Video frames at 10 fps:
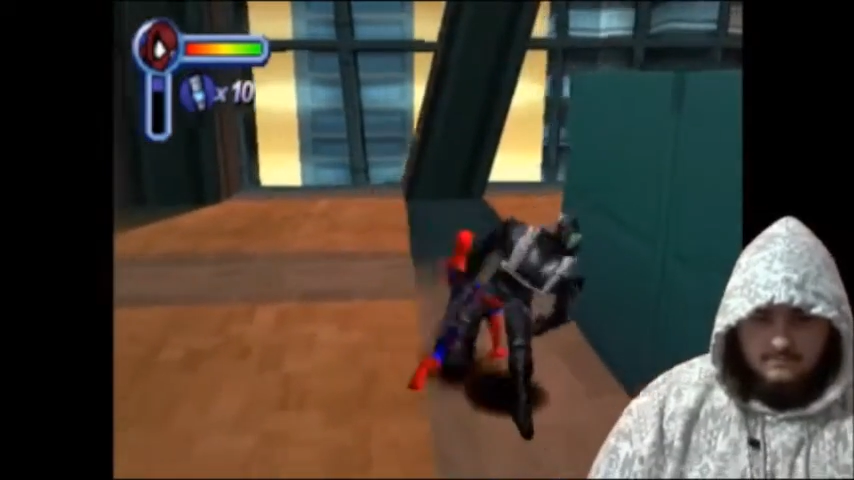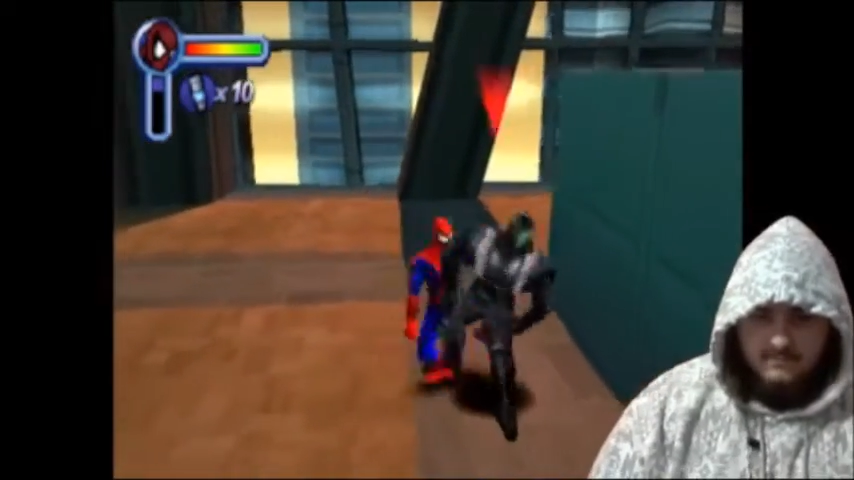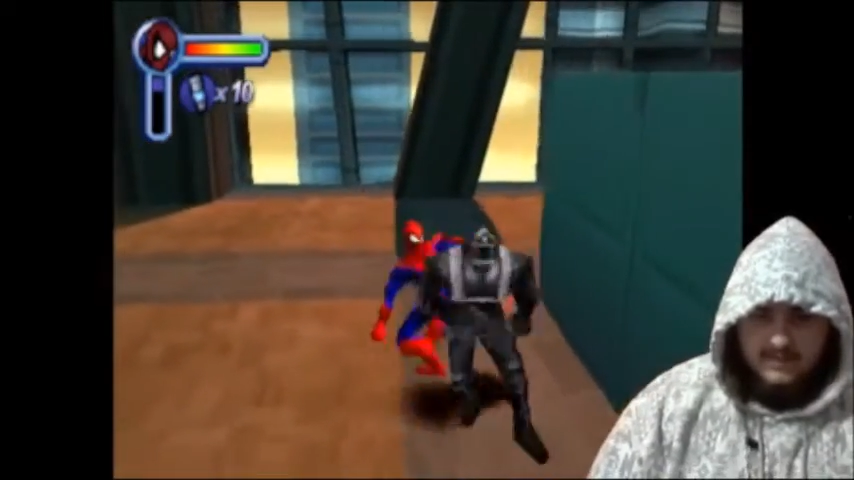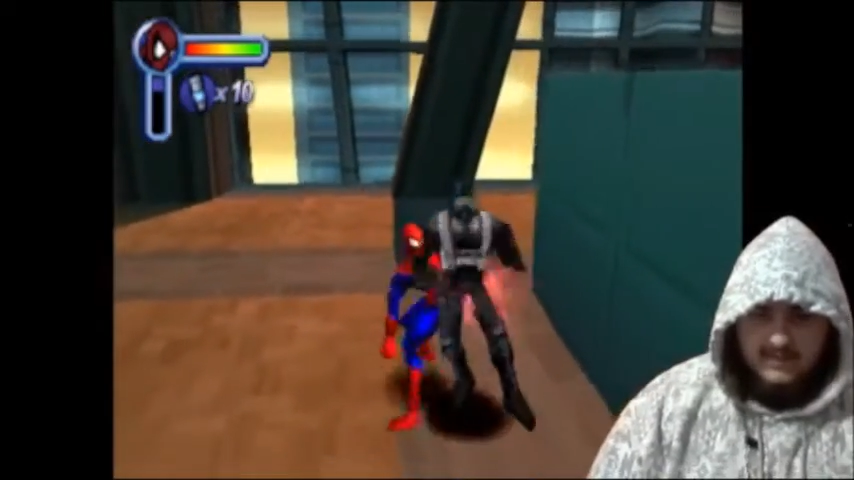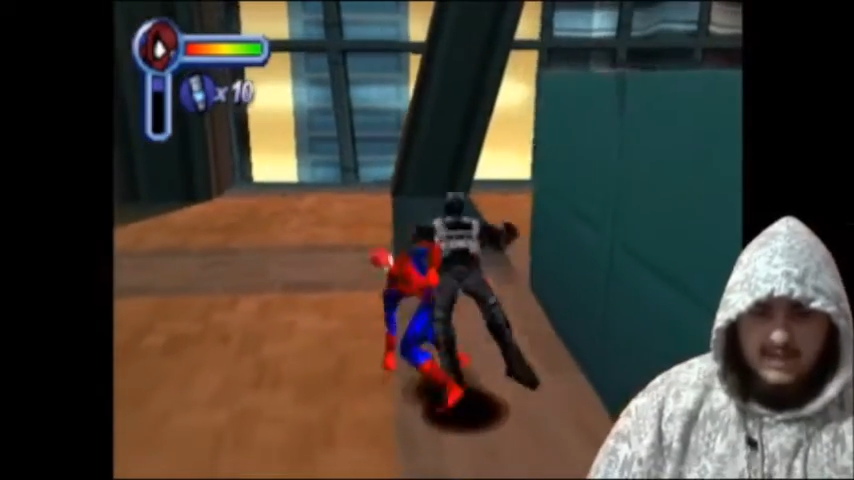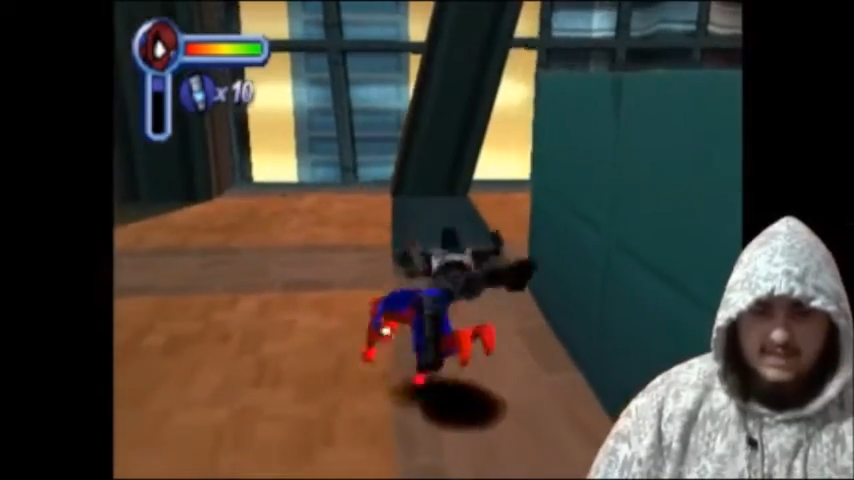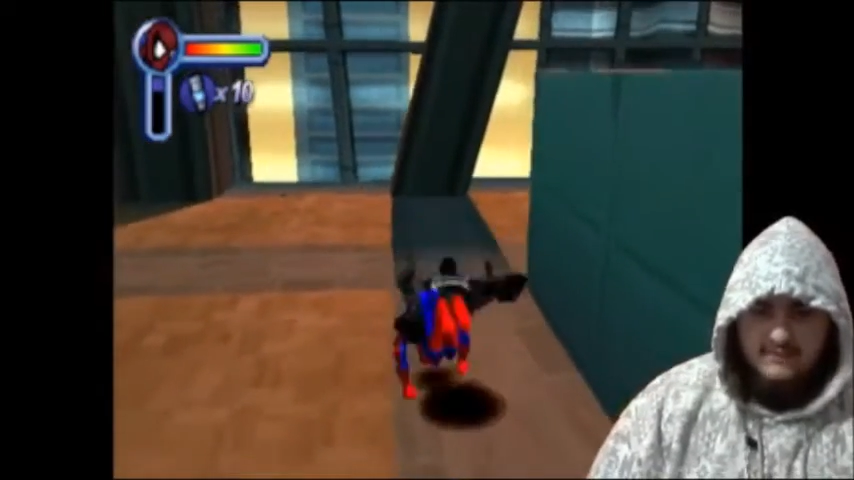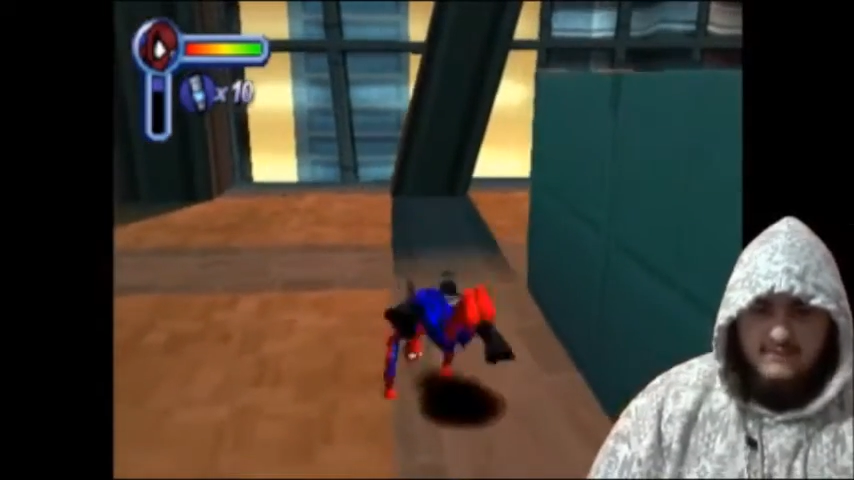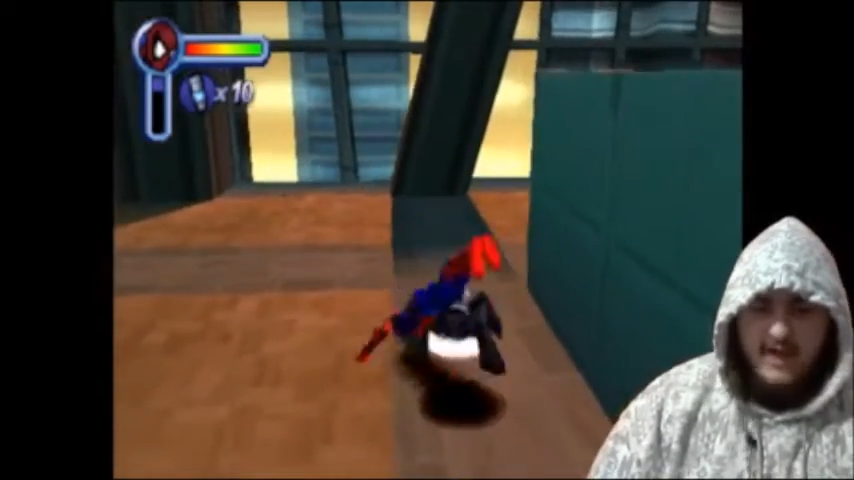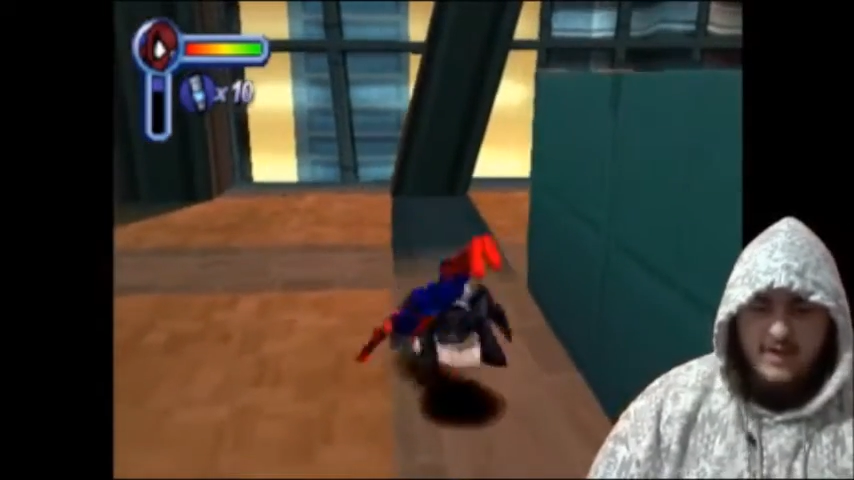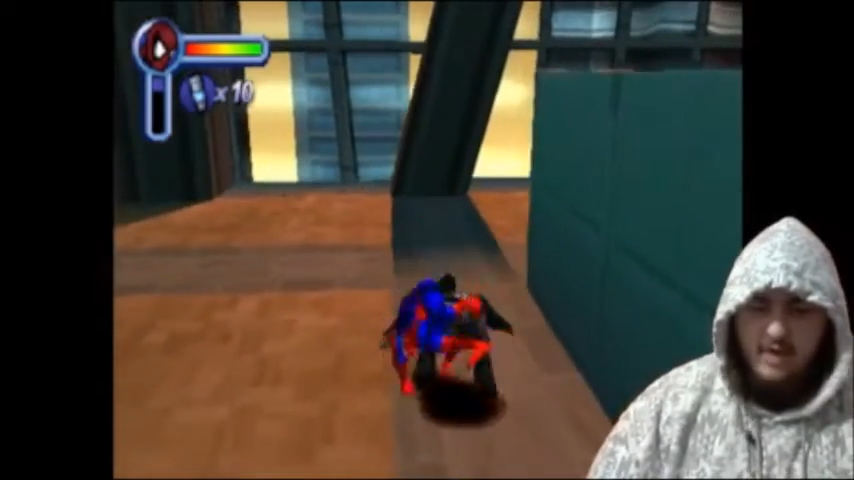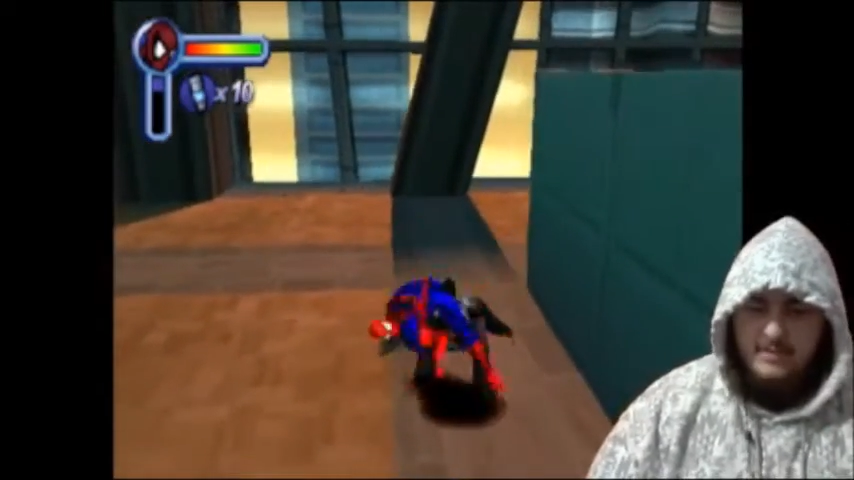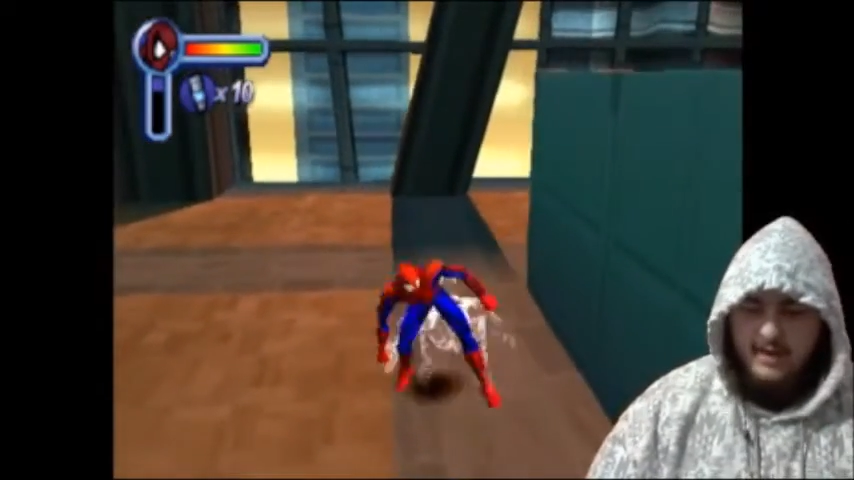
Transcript: It's actually vital. I be